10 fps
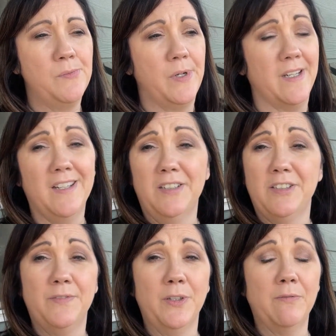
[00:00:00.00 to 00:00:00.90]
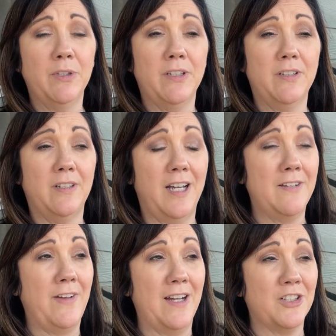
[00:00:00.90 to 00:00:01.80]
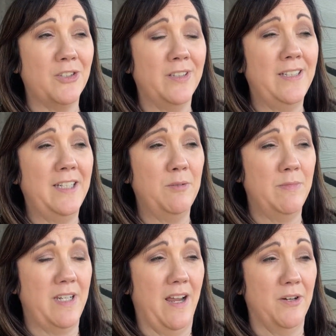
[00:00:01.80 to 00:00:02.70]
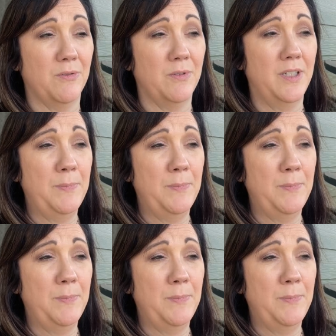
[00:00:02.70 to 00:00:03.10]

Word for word: But yeah, just feeling really good. I've actually am down